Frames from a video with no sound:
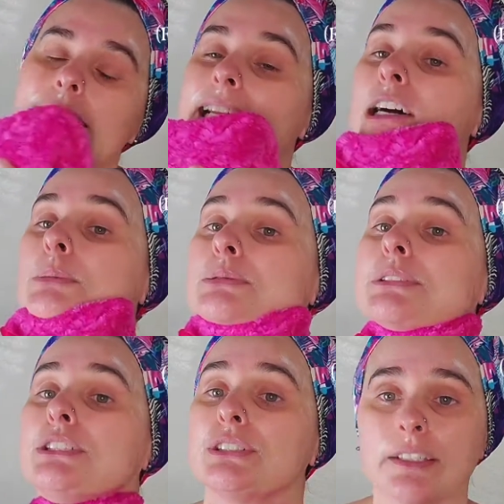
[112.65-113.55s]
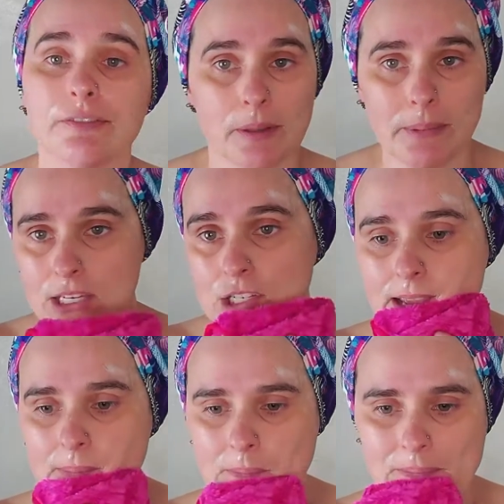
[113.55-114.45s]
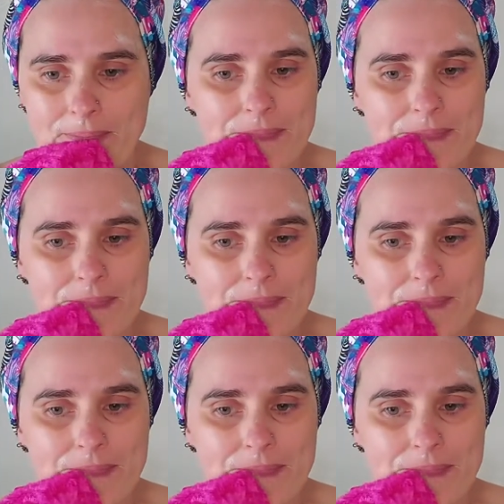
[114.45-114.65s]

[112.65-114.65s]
and it helps reduce inflammation.